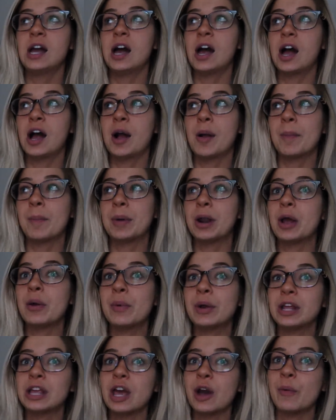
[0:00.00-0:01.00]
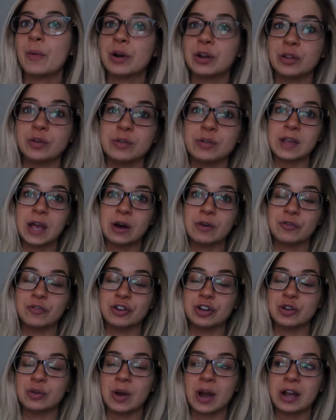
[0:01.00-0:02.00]
But I want to get one of out
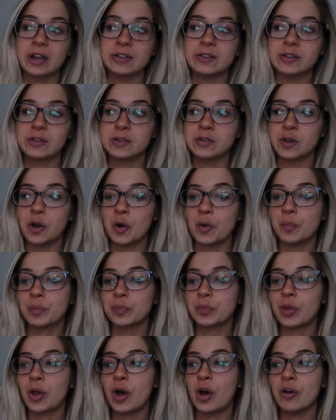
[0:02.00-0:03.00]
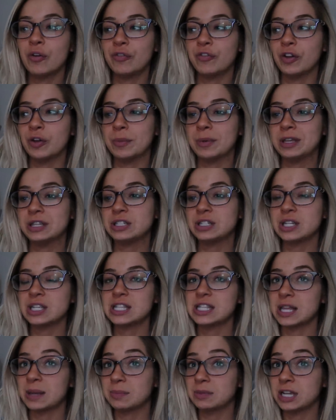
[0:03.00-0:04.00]
for you guys, so I'll film it
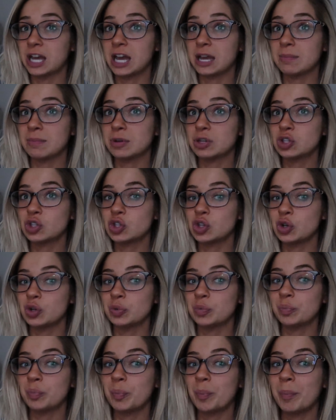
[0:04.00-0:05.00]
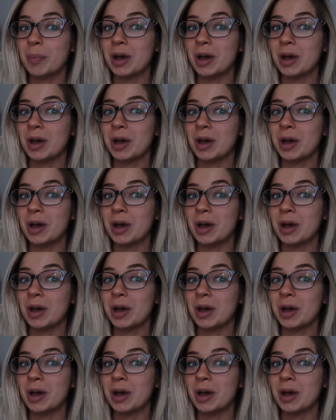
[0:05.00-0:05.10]
sometime soon.